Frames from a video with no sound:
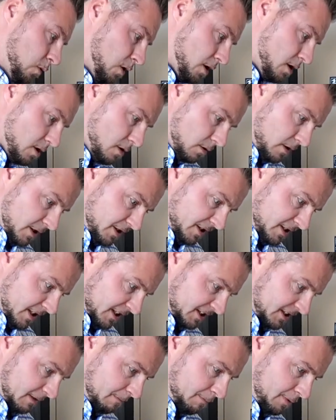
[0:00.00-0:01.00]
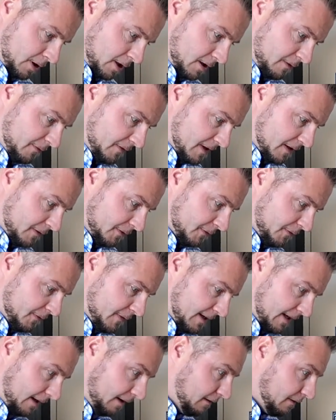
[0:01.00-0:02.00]
World is this the perfect
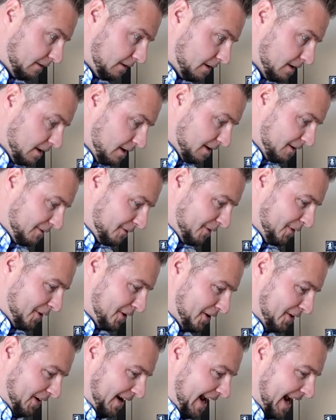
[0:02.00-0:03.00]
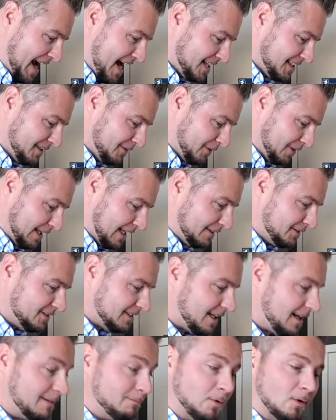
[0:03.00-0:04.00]
fit for your active
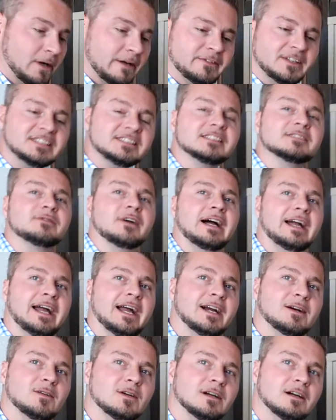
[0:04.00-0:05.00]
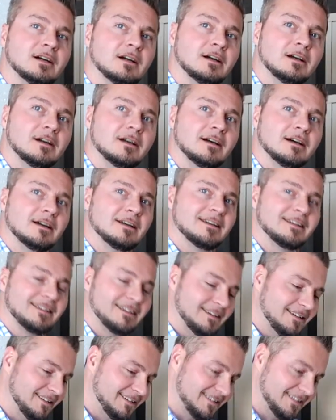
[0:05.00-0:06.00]
lifestyle? Boy, this is Viagra.
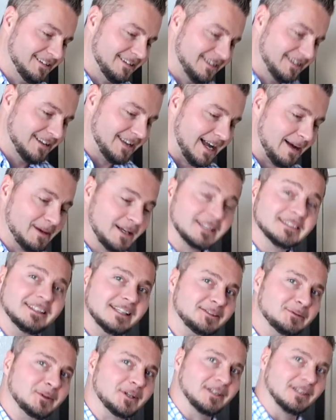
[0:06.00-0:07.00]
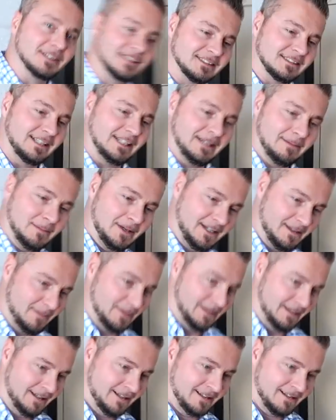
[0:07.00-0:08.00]
I mean, because that's what it looks like it might
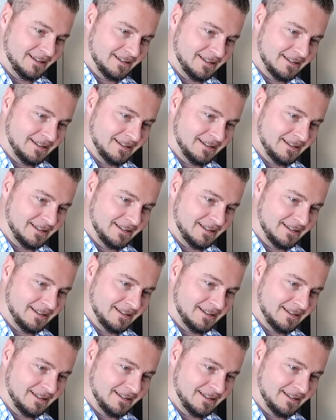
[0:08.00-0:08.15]
be.